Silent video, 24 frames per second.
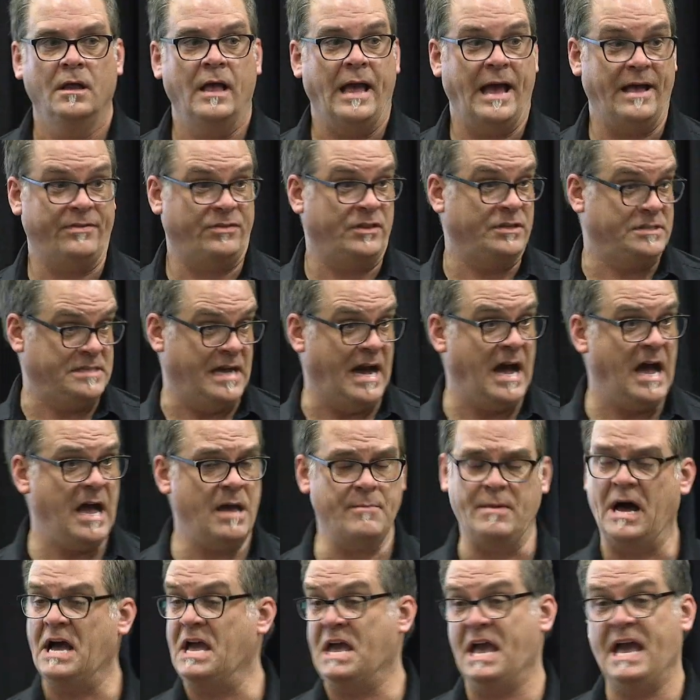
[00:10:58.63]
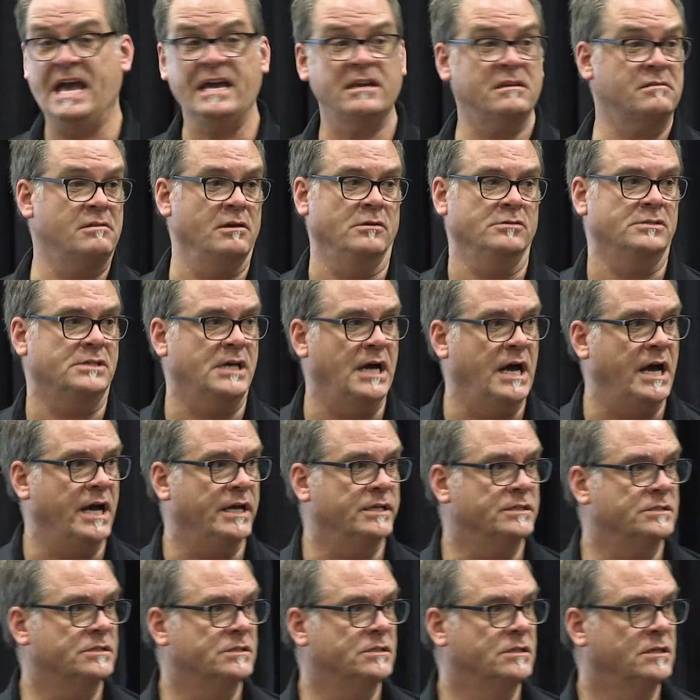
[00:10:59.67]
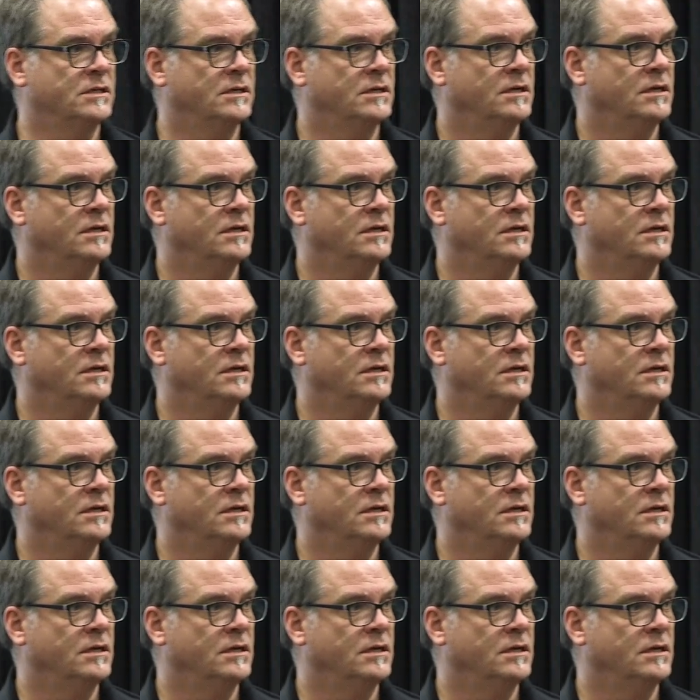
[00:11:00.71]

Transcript: At the time, I hated those guys,